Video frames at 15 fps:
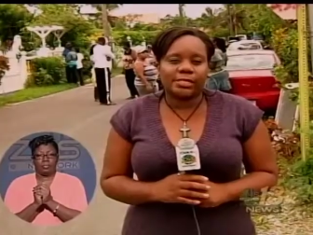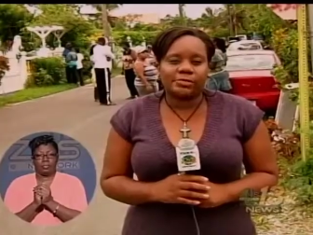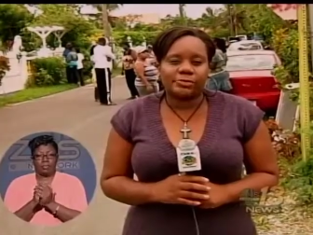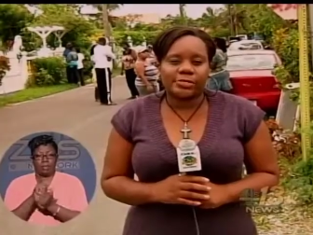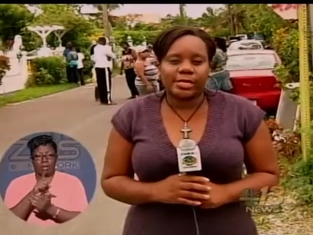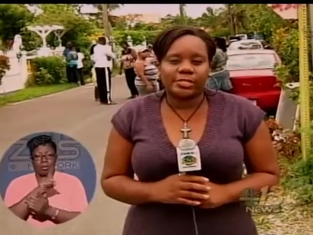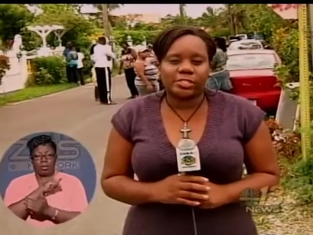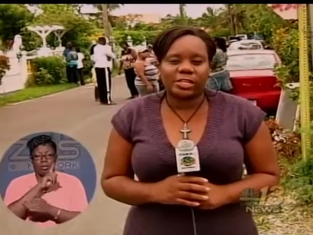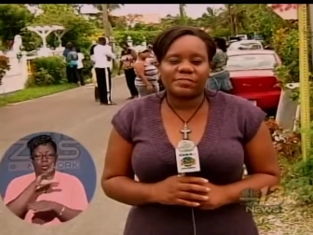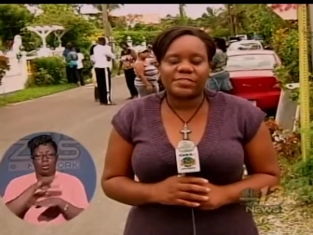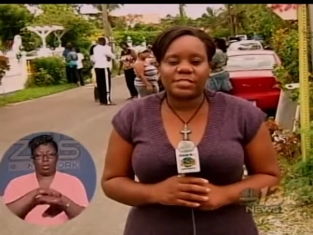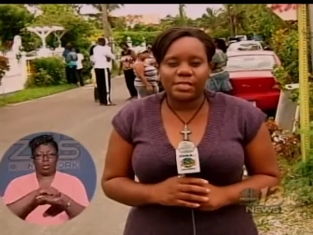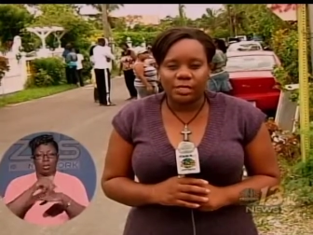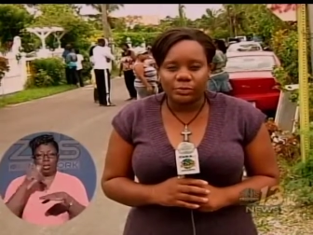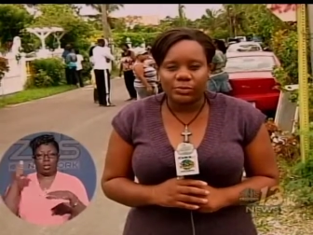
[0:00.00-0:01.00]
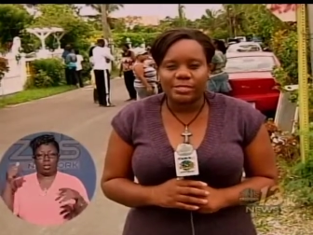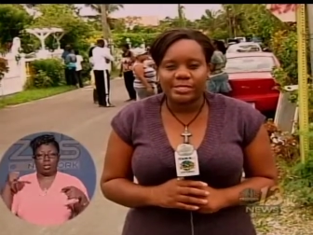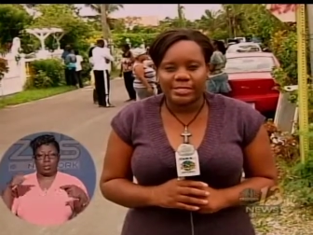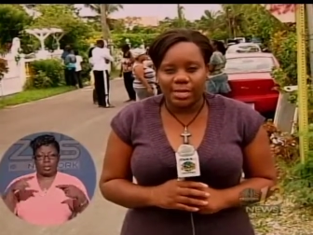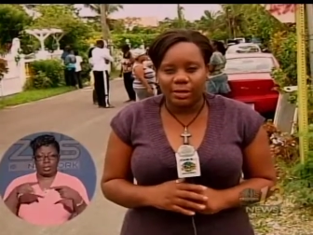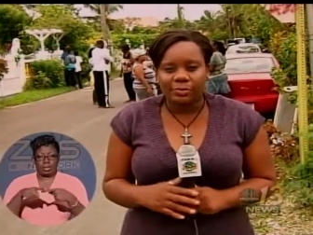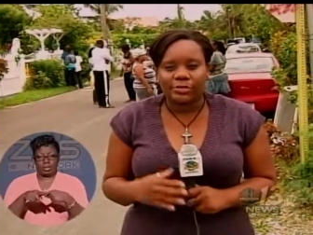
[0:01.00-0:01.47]
intersection of Sunward
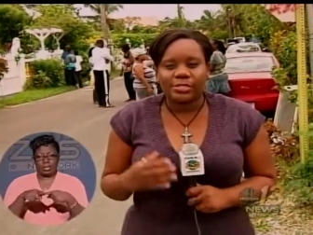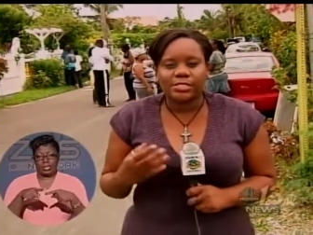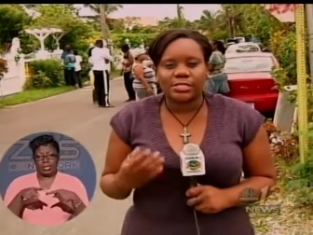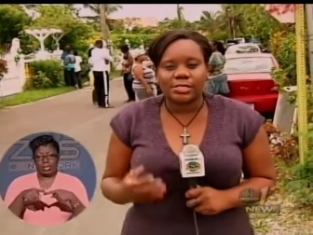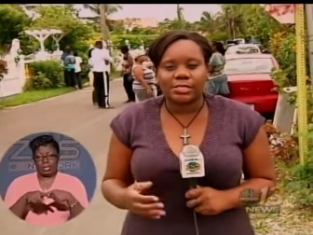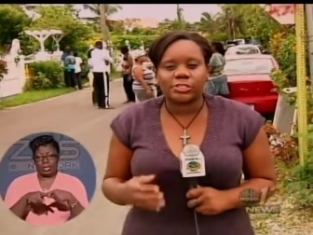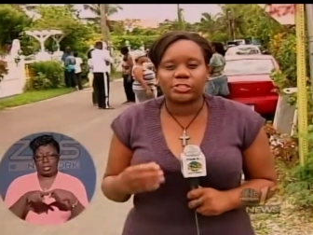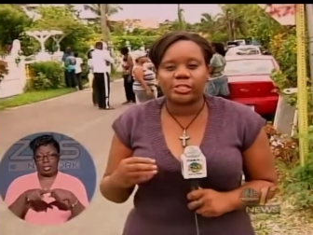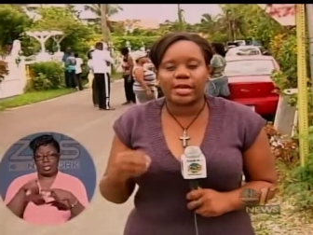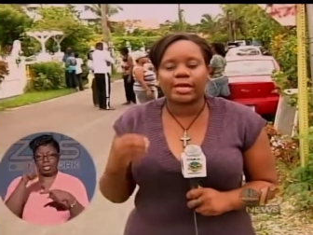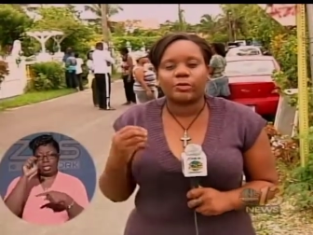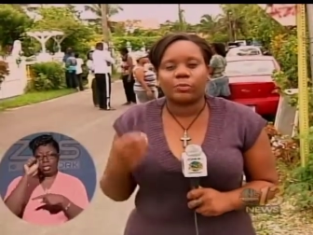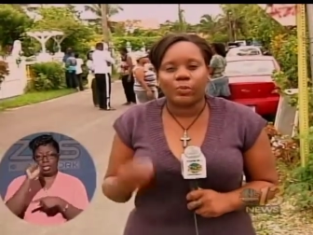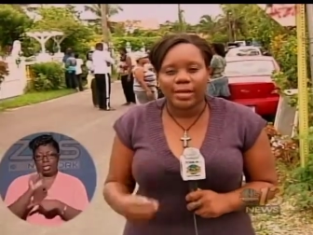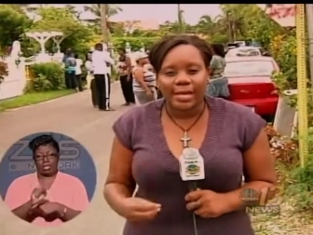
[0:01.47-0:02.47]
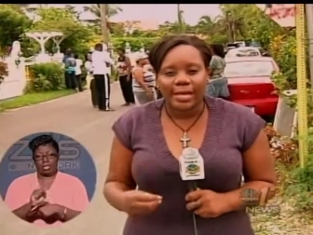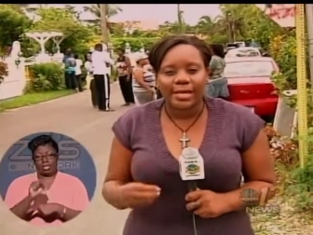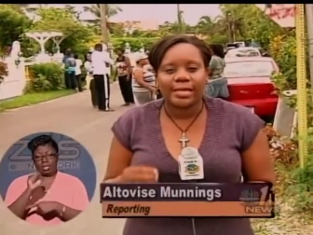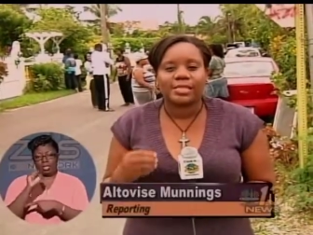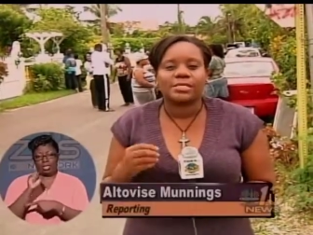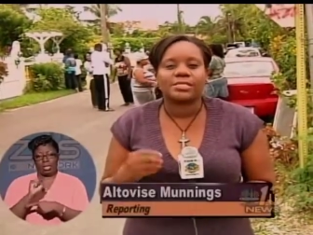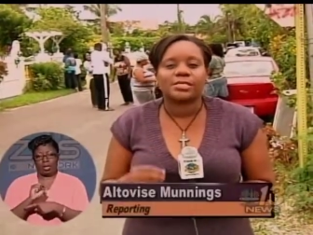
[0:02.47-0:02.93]
South and Sunshine Way
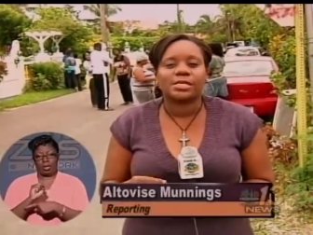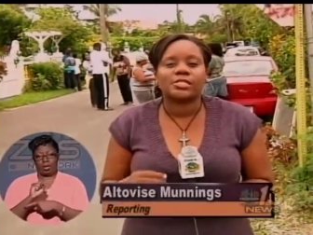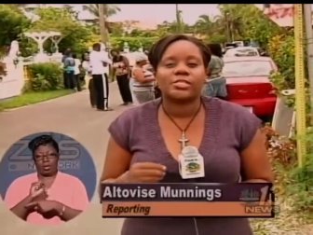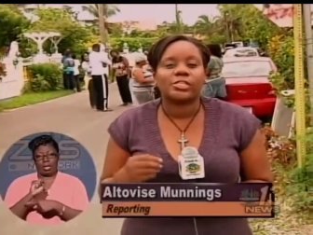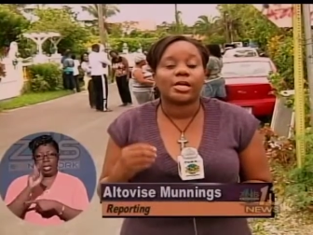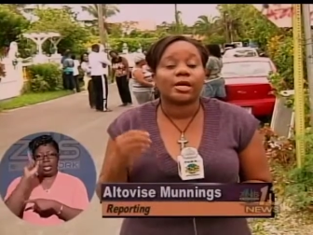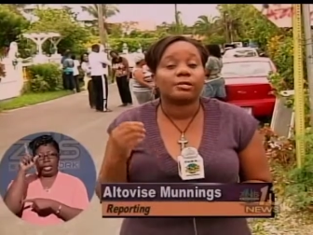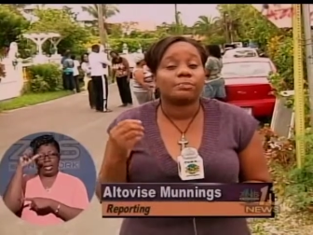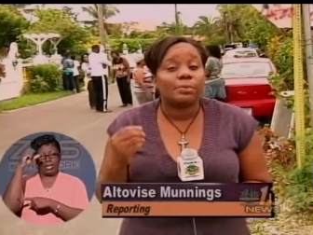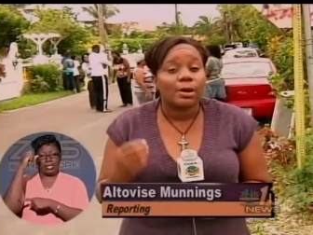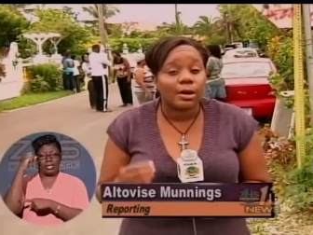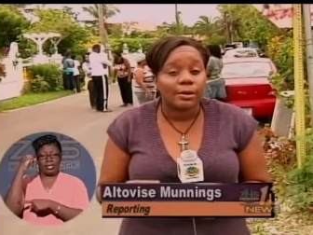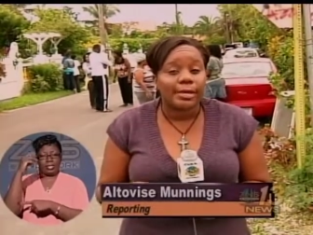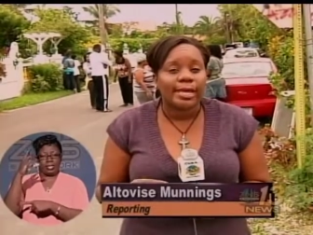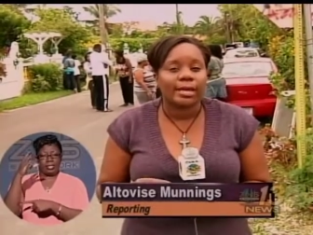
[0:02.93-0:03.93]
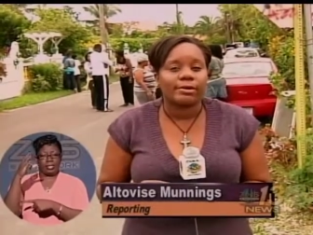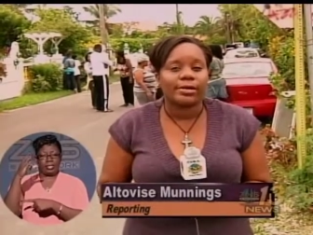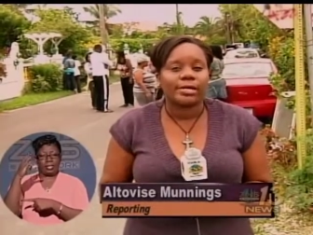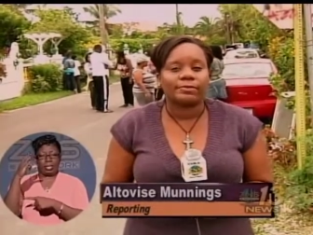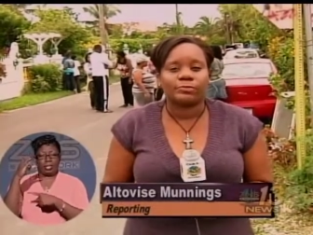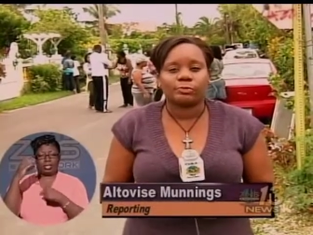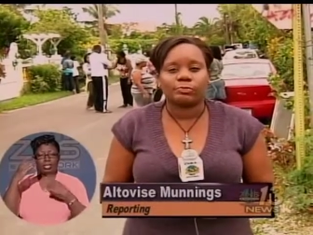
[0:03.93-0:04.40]
in the Sunshine Park
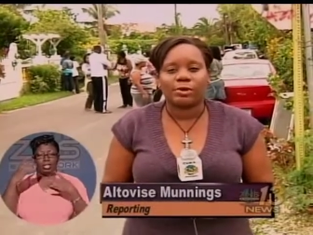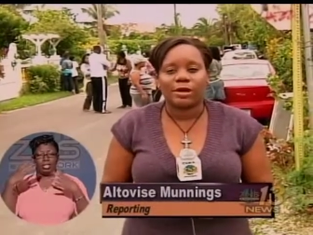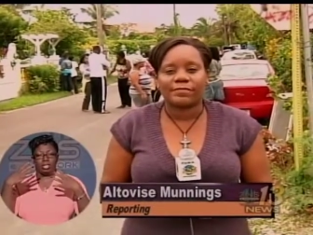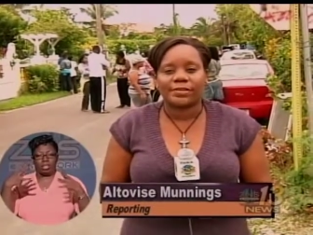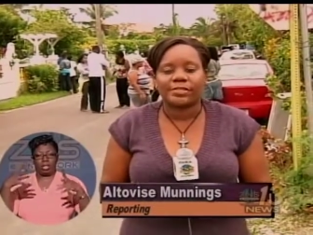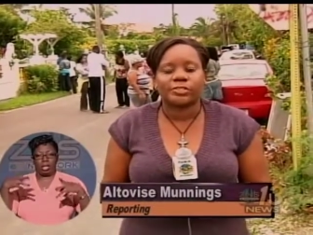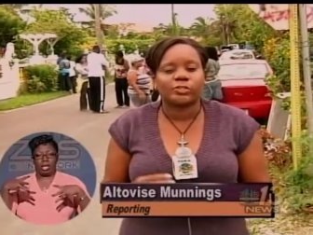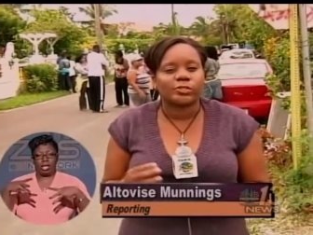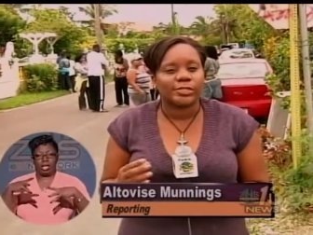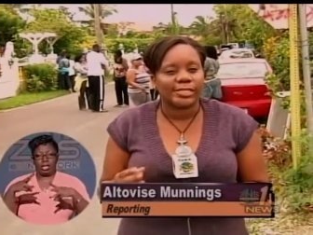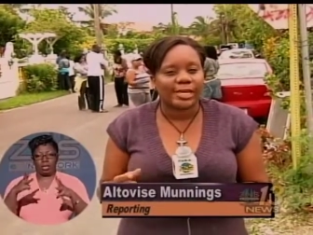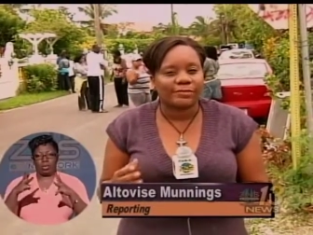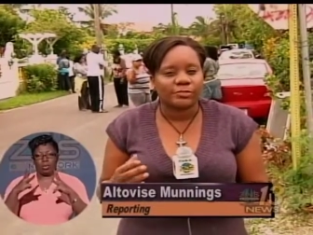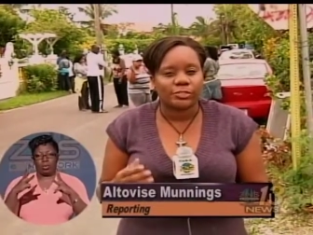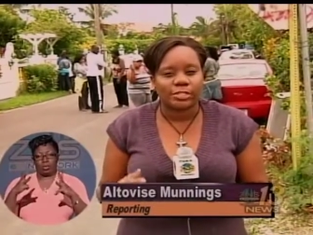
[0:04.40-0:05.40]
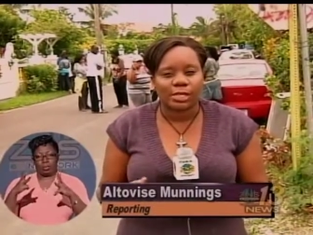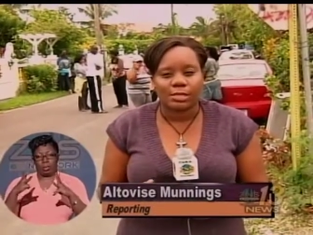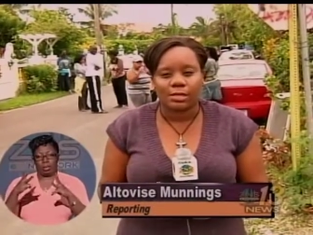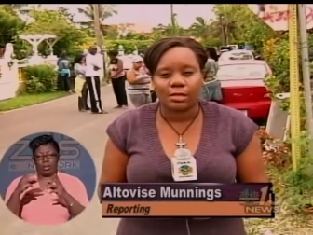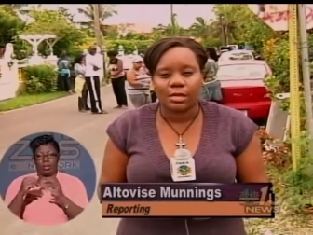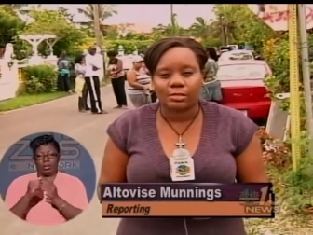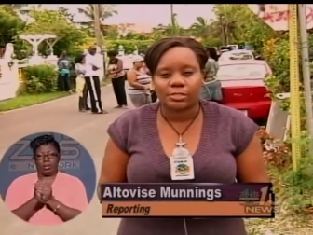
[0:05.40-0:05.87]
area of New Providence shortly after 10
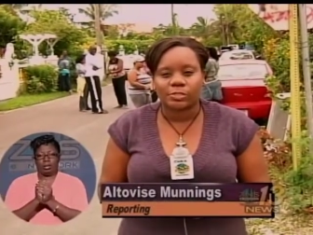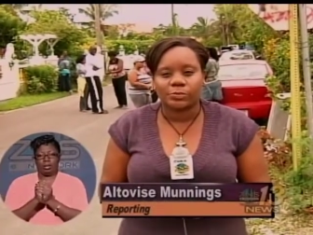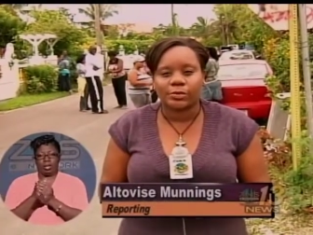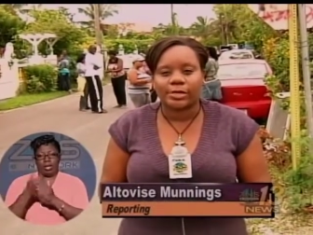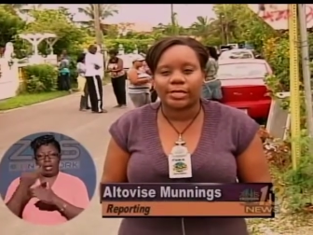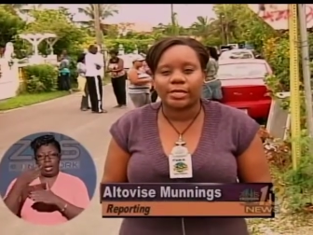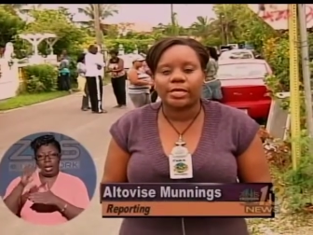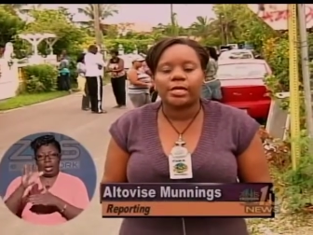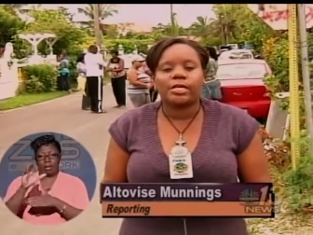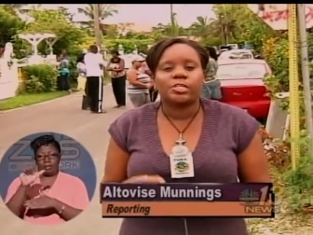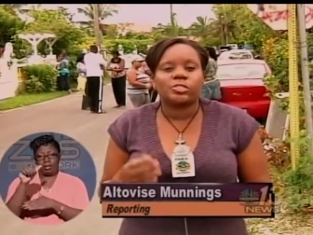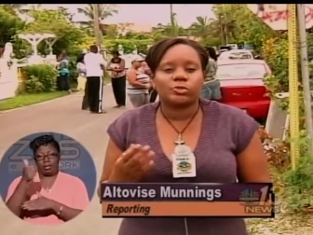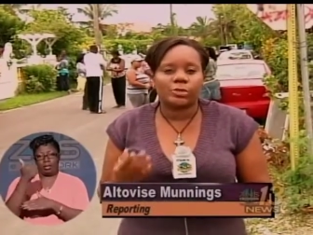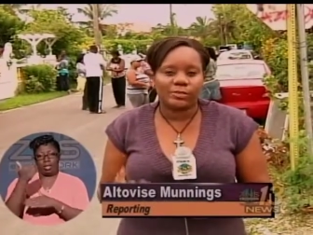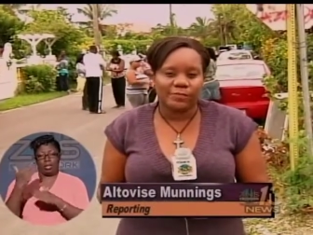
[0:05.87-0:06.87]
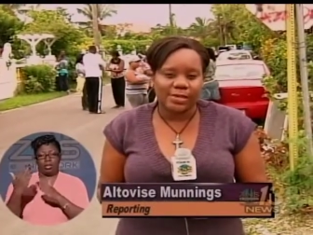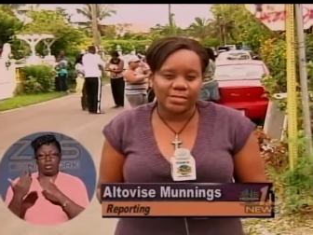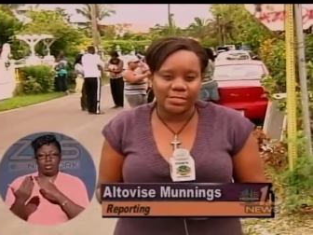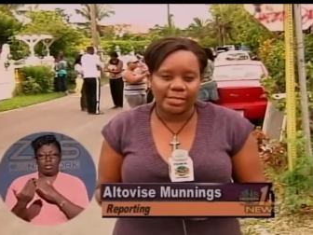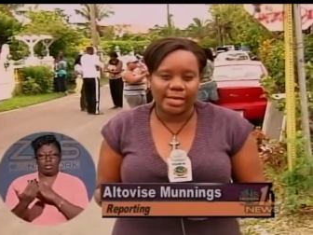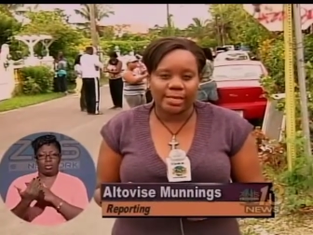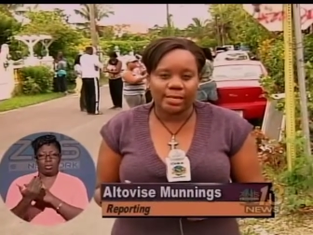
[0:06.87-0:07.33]
o'clock this morning to
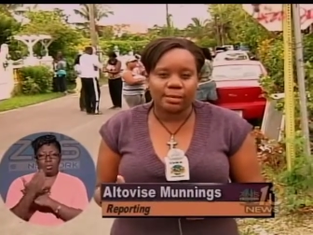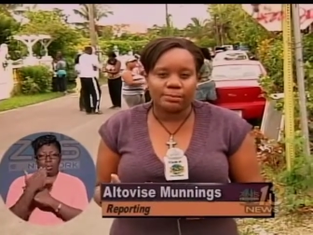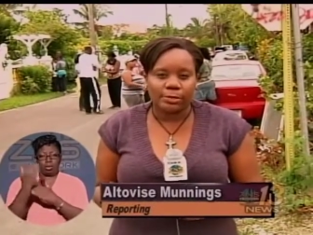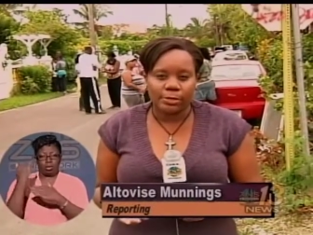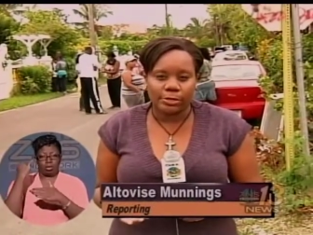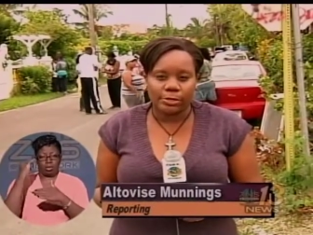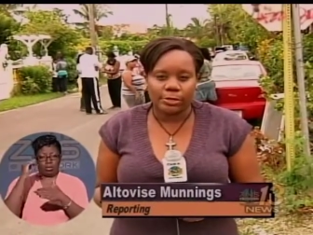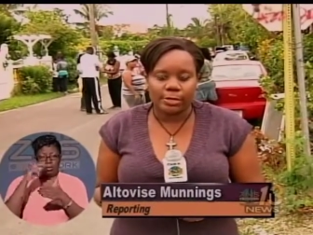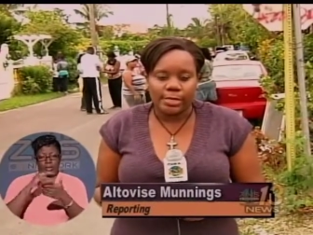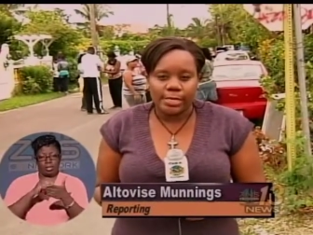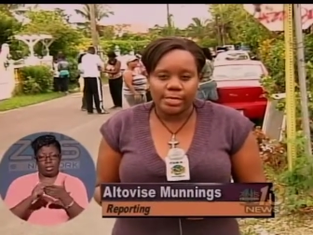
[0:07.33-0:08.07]
investigate a murder.